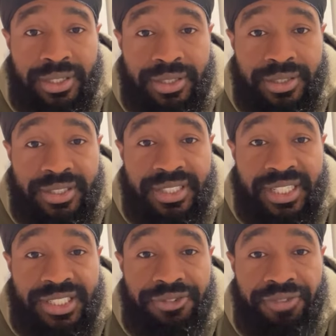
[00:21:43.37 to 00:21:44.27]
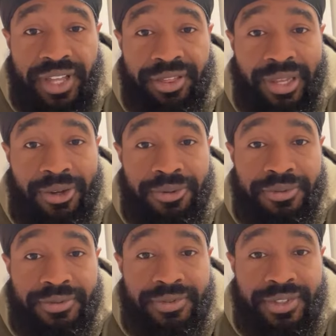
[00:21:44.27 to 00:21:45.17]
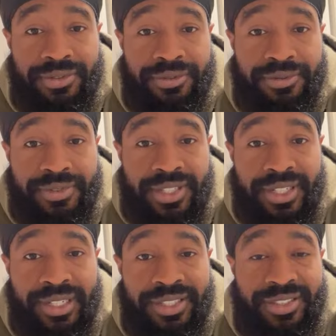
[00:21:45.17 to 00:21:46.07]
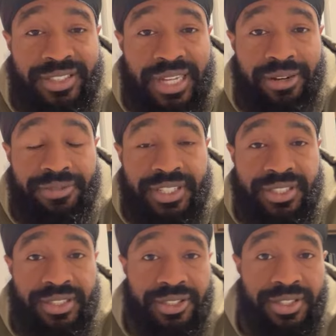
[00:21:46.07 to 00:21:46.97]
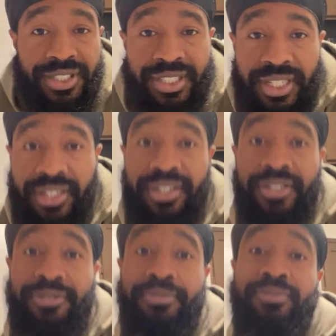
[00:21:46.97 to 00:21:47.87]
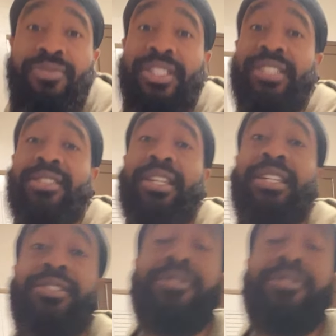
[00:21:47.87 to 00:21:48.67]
says faith alone can lead to salvation in Christianity. That's the answer